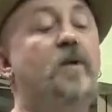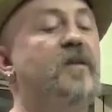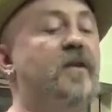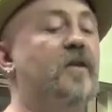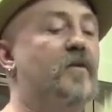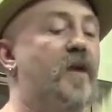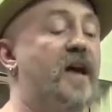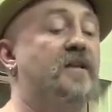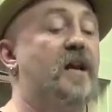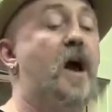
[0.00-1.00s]
weaving
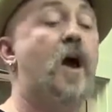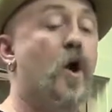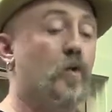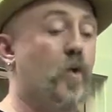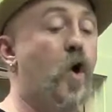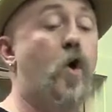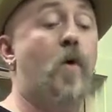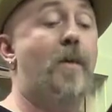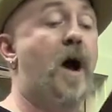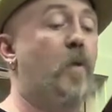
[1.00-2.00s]
threads, and I roll my